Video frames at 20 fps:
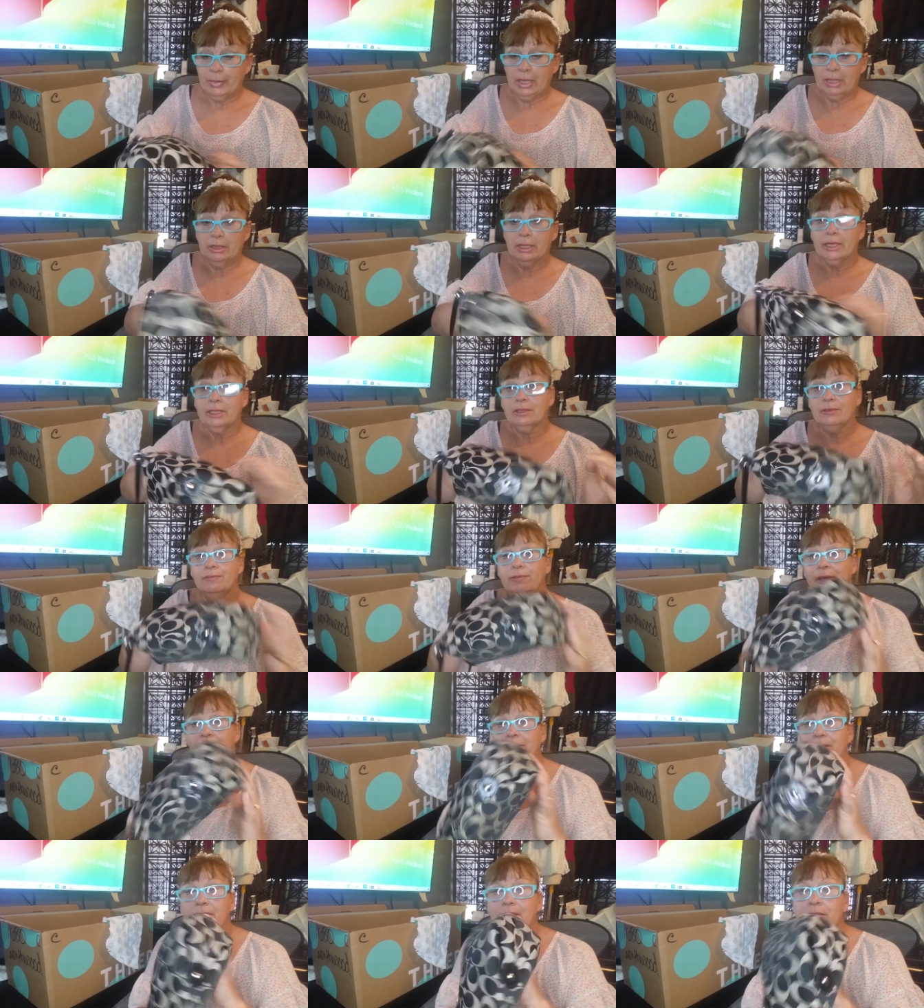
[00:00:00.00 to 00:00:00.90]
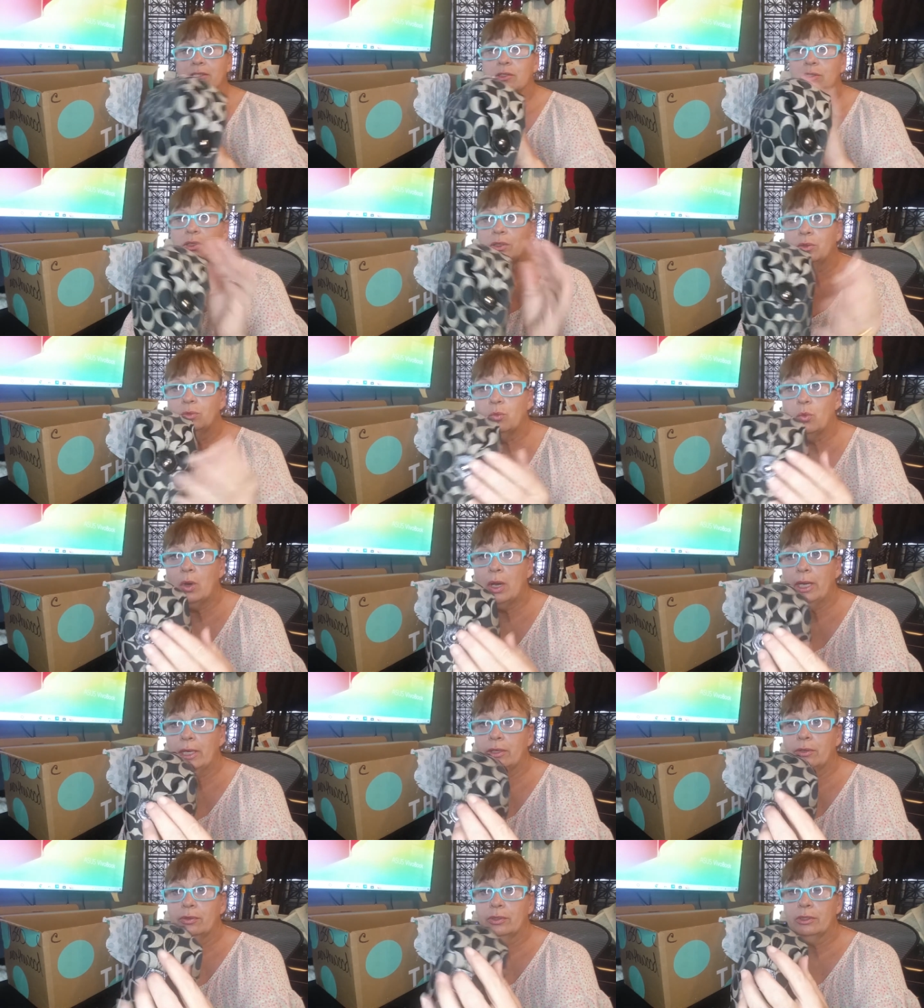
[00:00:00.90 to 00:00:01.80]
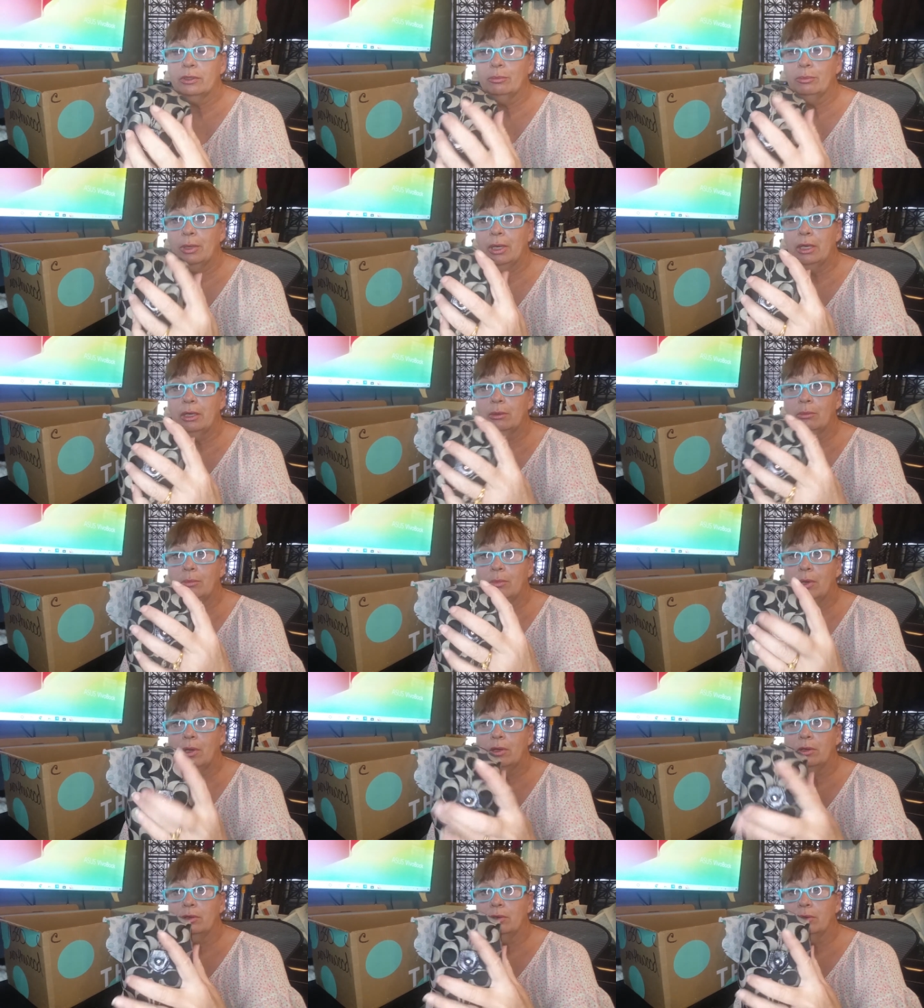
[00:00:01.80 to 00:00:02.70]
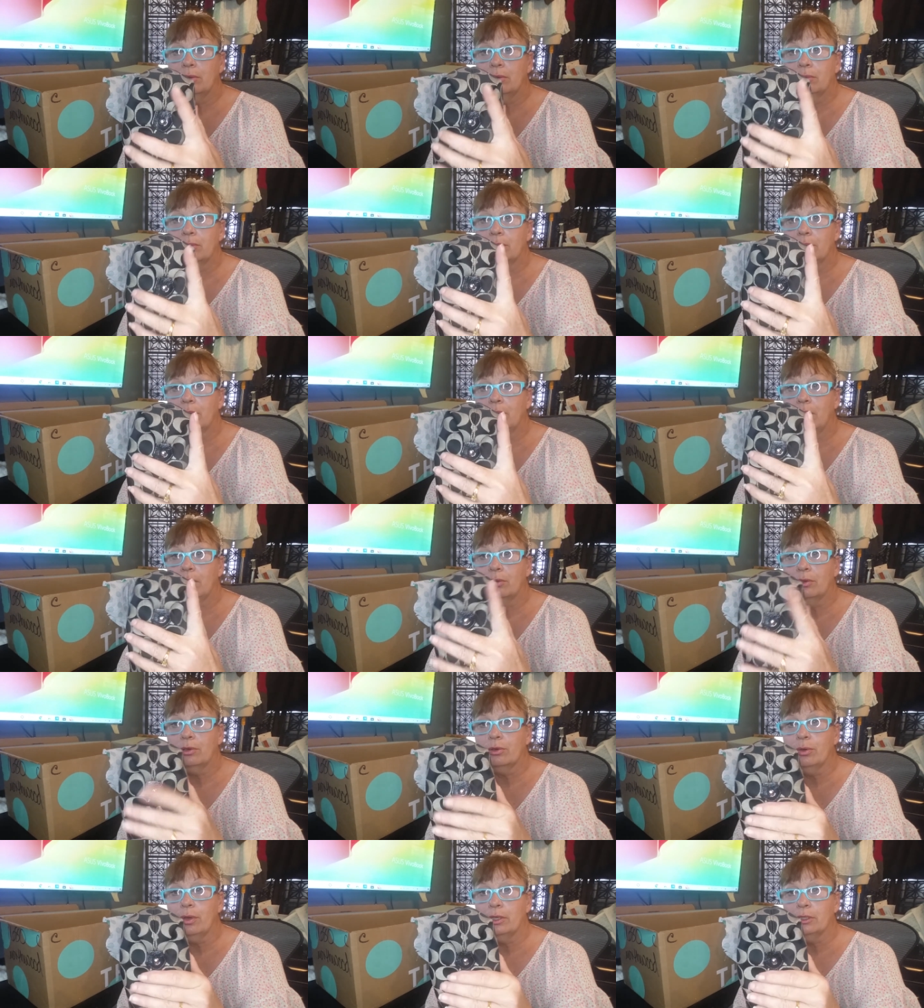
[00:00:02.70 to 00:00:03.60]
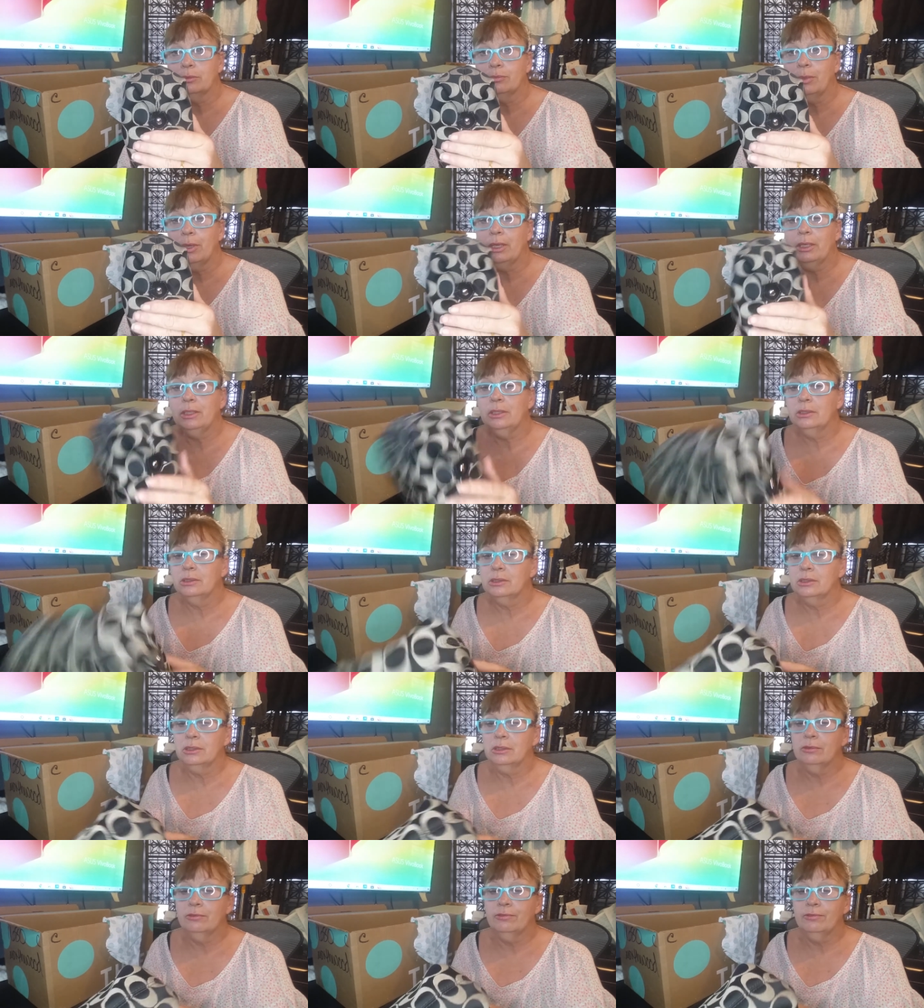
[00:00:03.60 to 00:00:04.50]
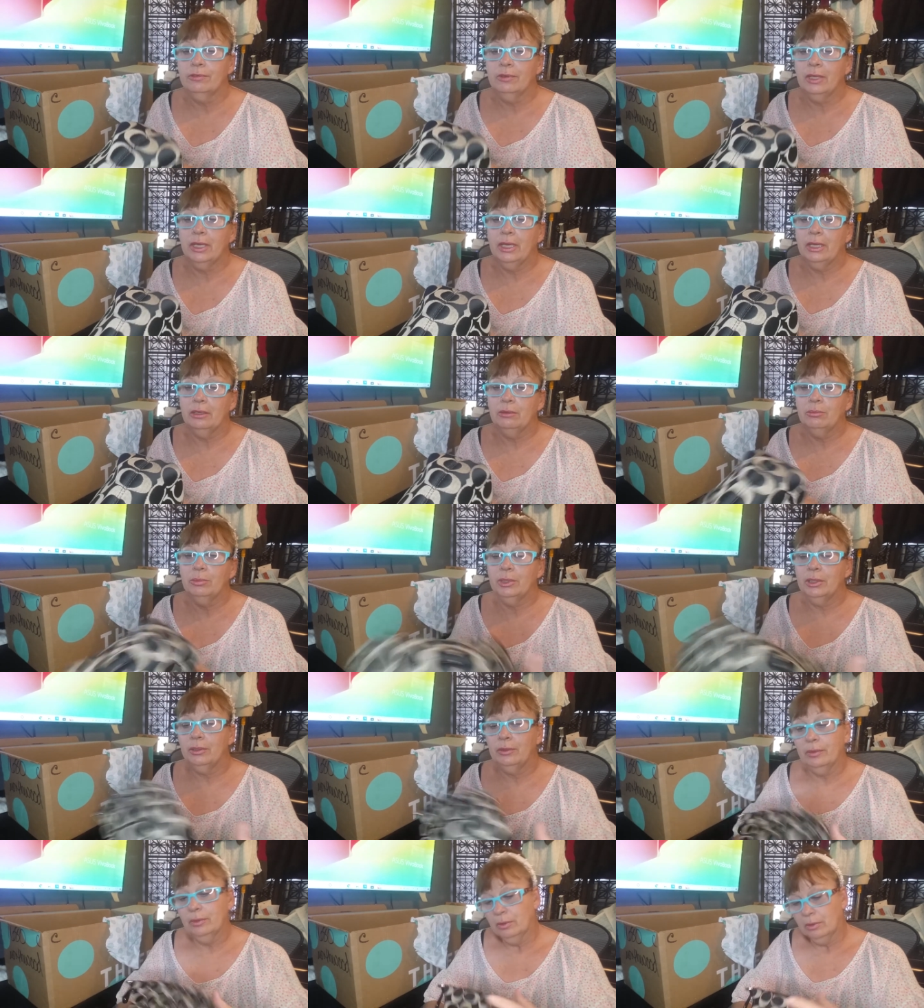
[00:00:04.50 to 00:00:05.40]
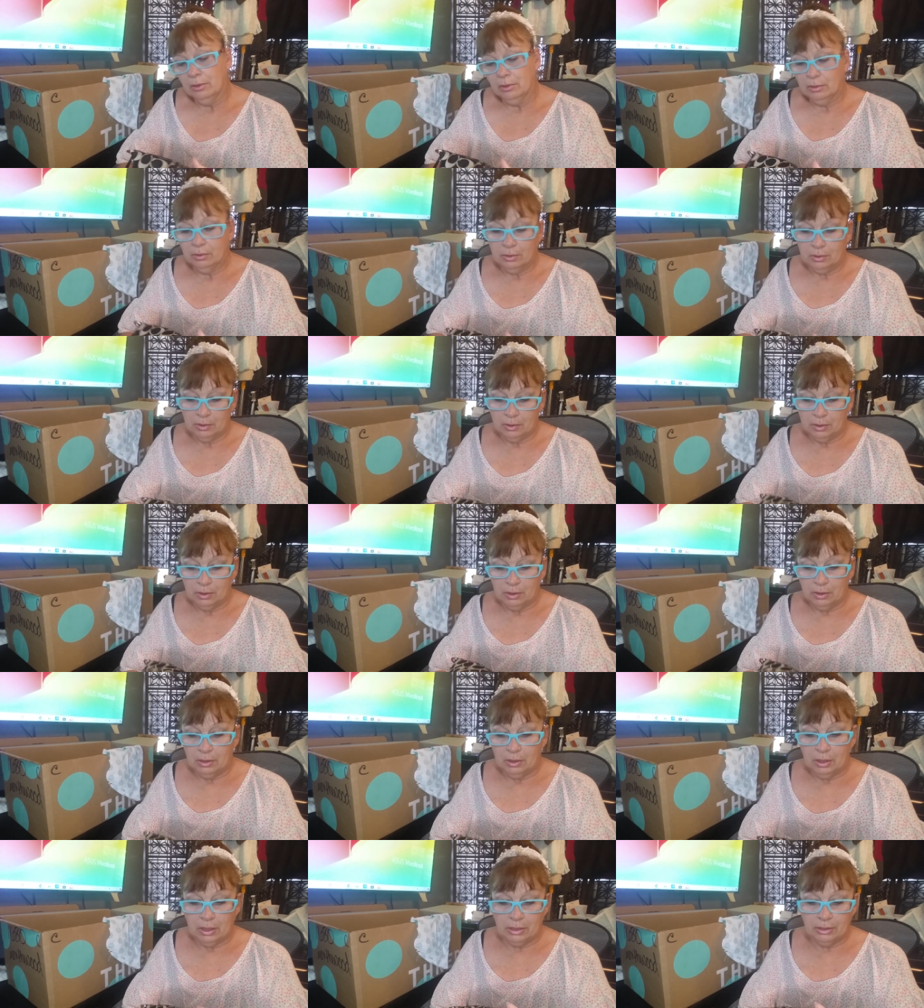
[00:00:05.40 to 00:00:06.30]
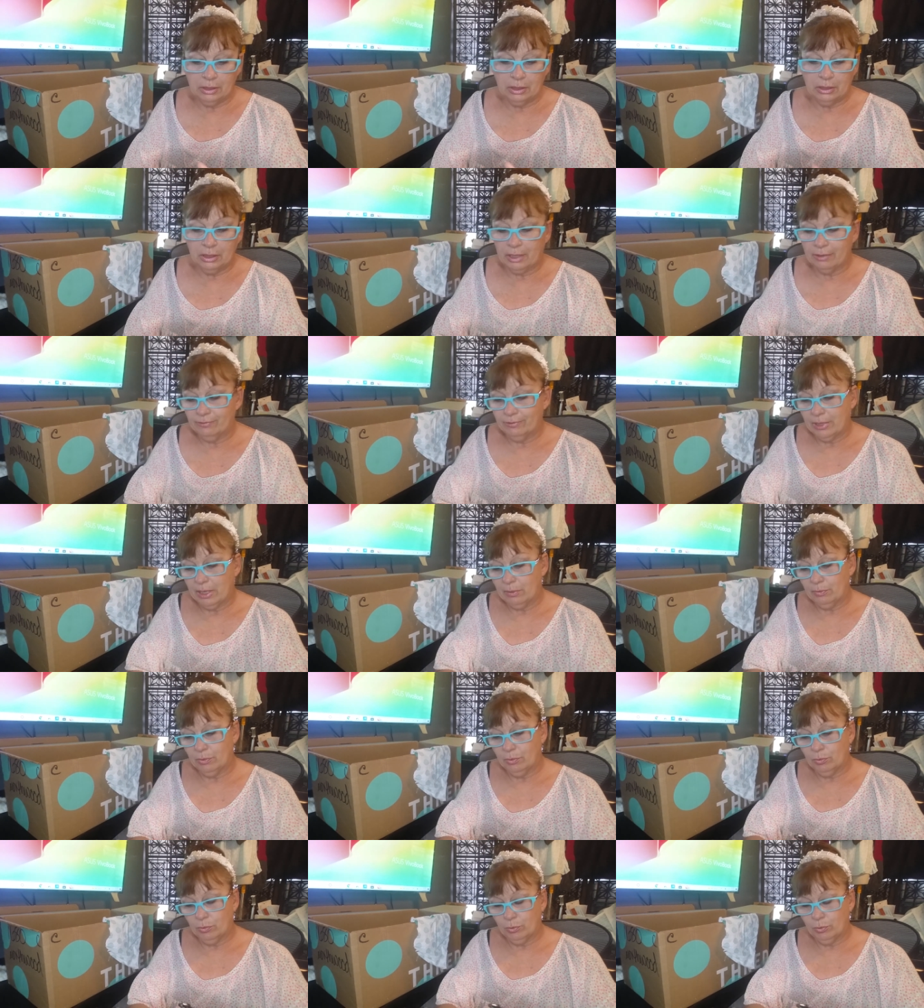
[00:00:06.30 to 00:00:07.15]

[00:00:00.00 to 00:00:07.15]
I like the fact that it's wider at the bottom on, on the crossbody instead of flat, but I think that flat one